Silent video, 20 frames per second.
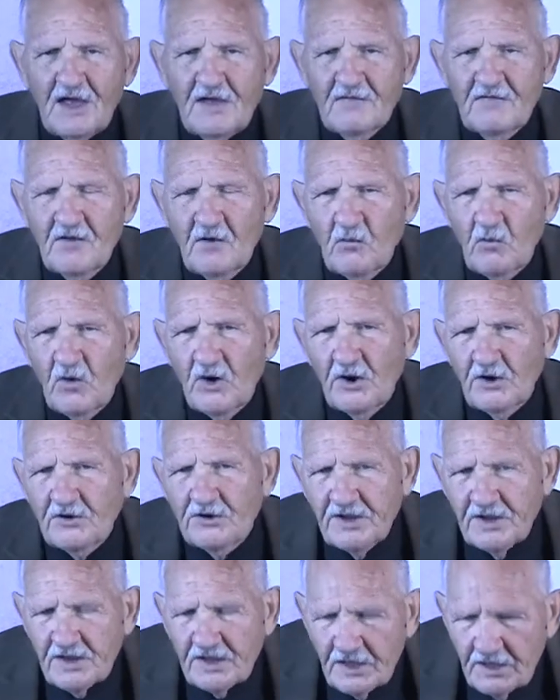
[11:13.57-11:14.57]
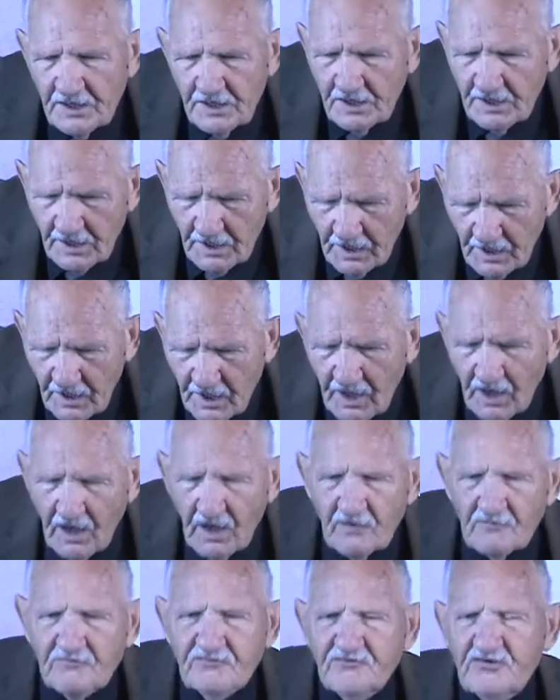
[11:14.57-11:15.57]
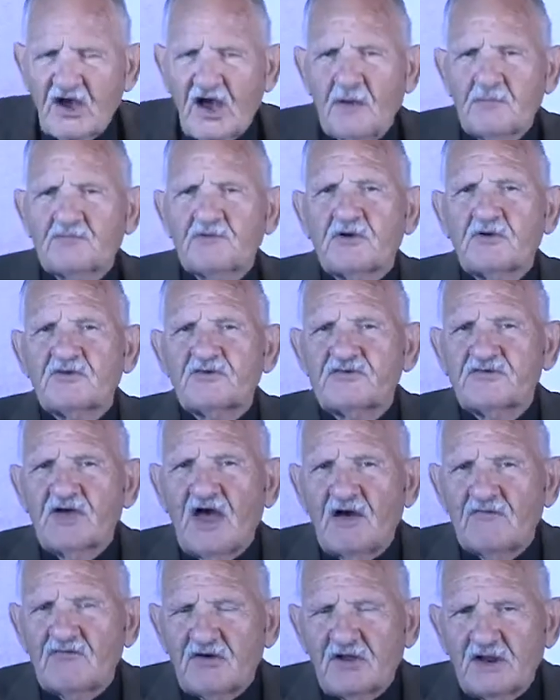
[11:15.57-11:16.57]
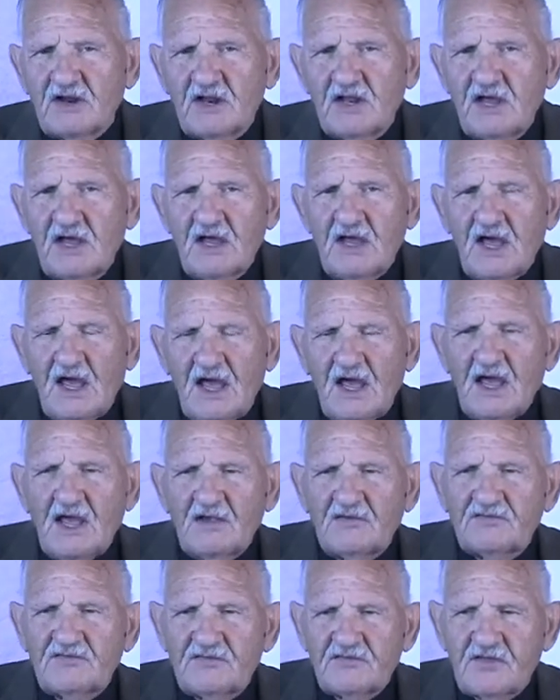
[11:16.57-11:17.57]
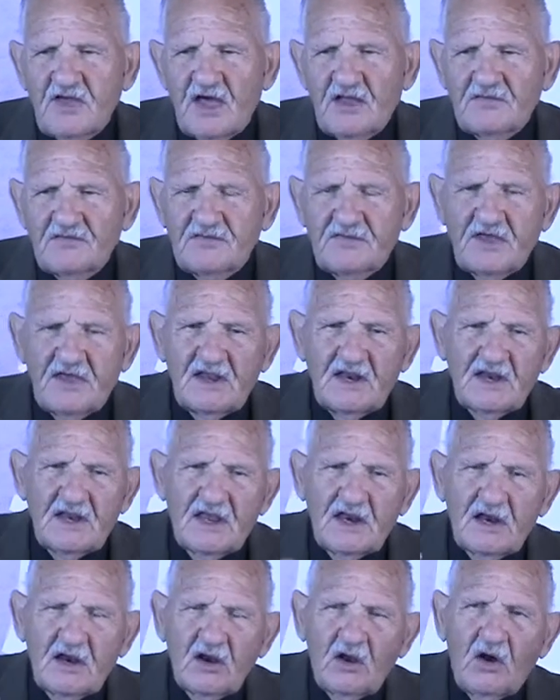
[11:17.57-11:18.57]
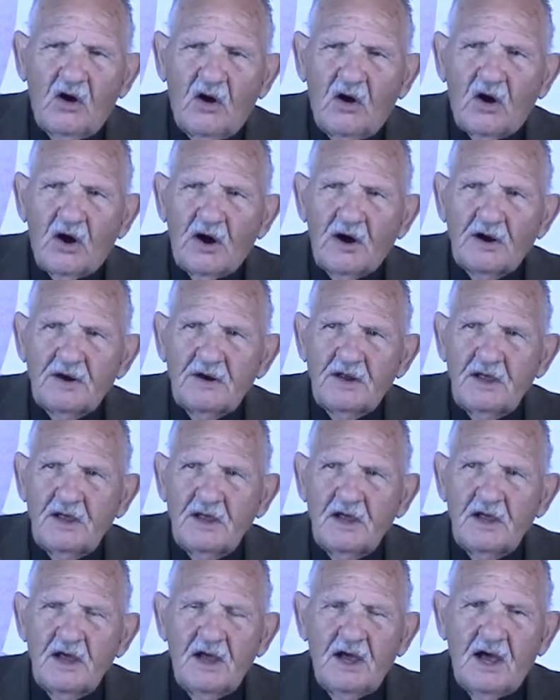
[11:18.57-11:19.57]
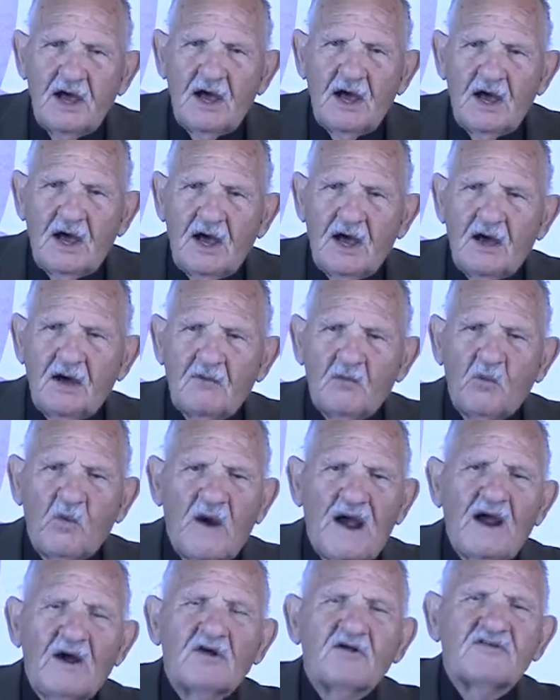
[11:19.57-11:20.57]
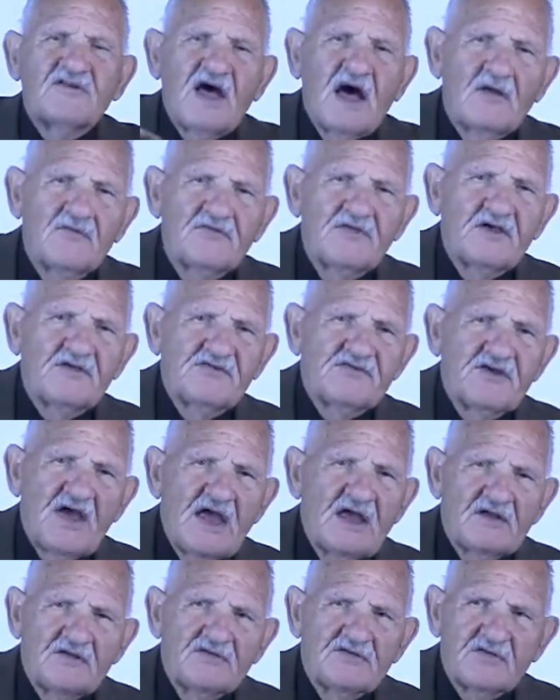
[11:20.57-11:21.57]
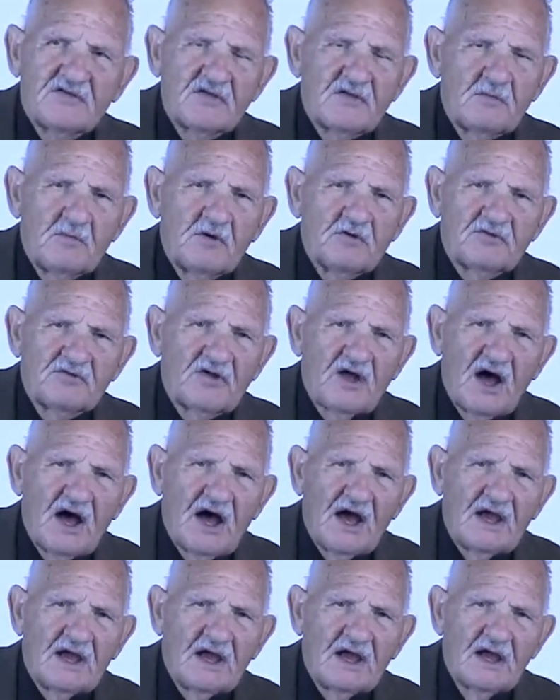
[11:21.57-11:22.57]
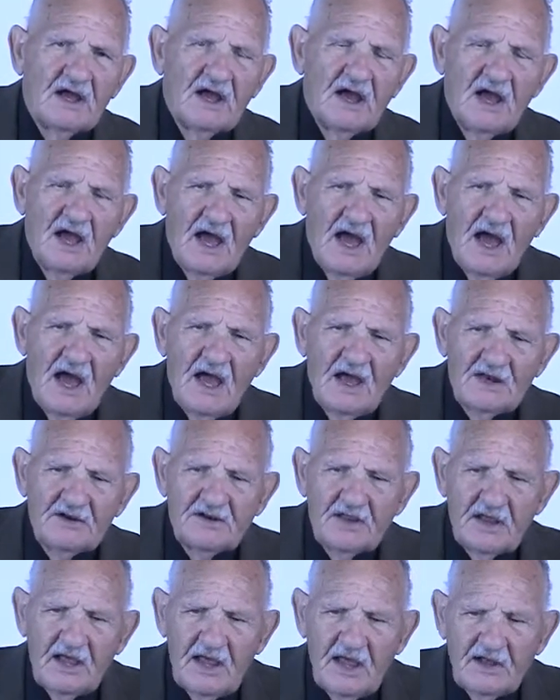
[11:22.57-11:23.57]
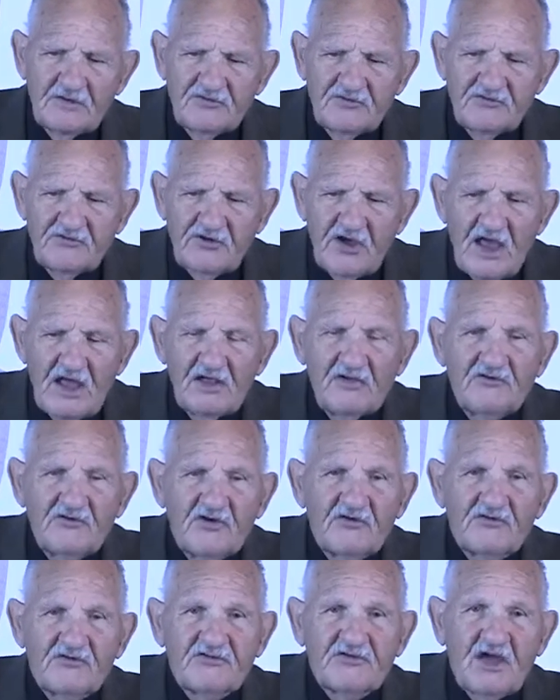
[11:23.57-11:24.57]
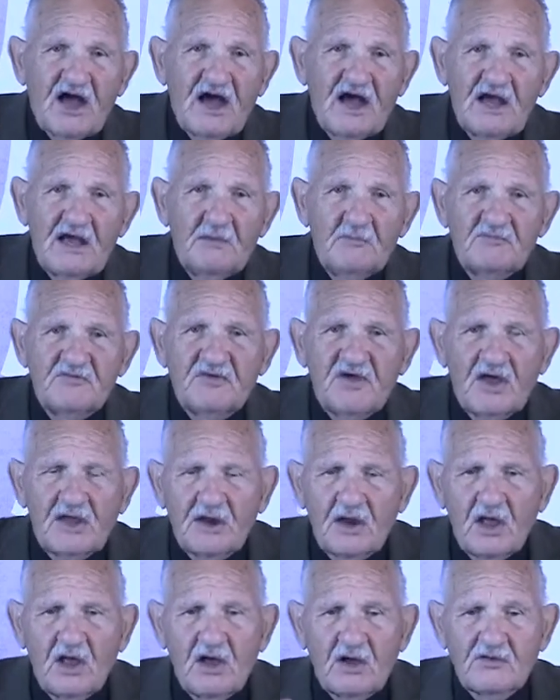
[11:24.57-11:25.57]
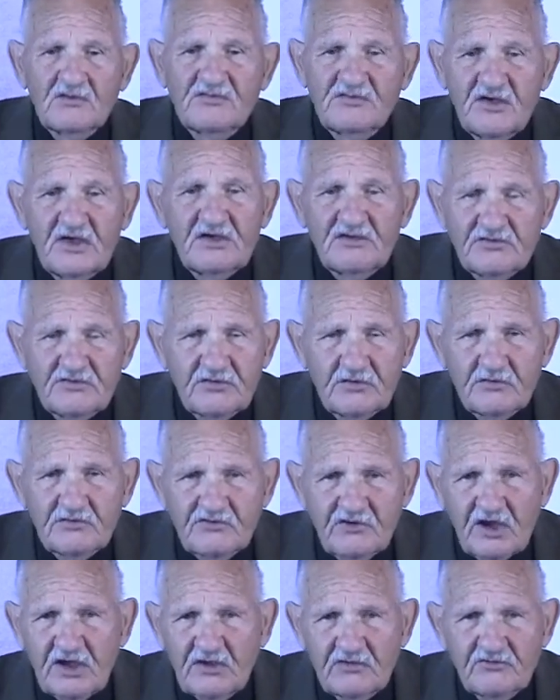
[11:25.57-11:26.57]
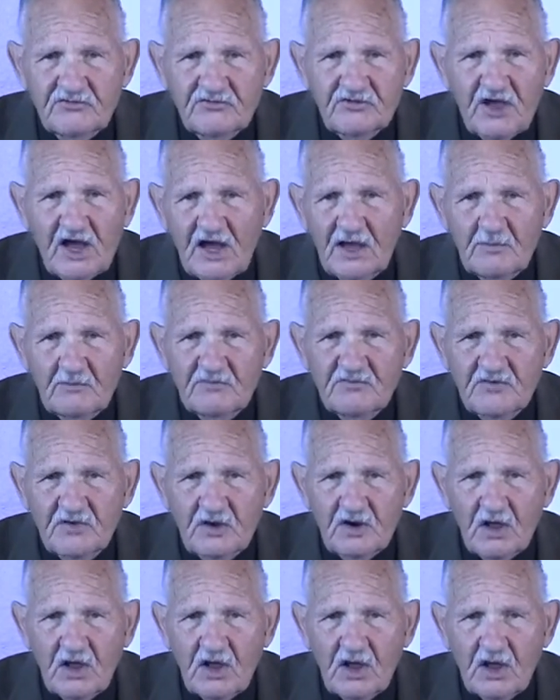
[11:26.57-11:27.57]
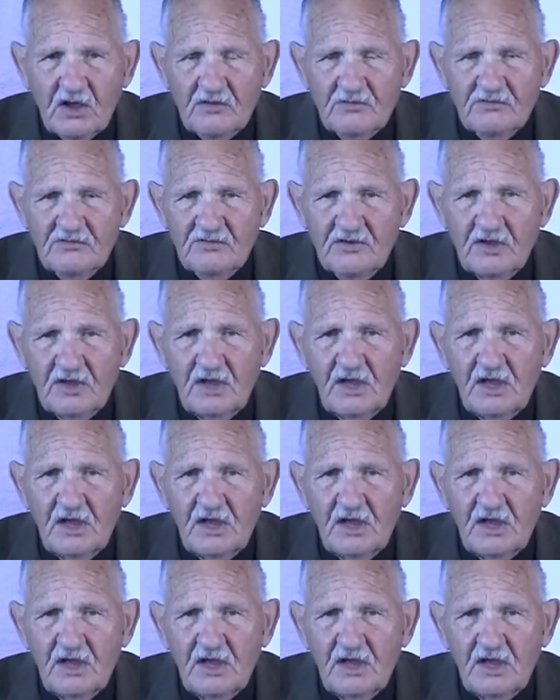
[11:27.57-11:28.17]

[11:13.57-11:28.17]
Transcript: The wording of chapter 7 is that the little horn wears out the saints of the Most High and changes times and laws, seeks to change times and laws.